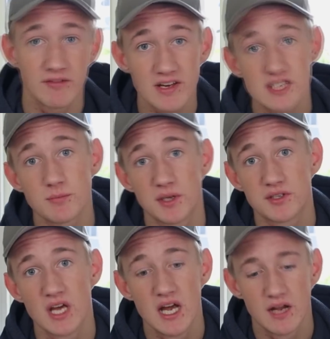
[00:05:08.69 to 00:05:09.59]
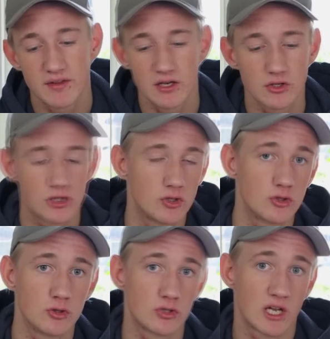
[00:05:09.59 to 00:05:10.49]
investment? And then you can
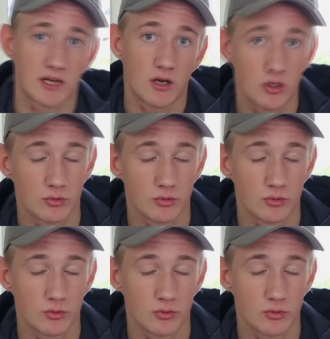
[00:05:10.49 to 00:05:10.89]
use like,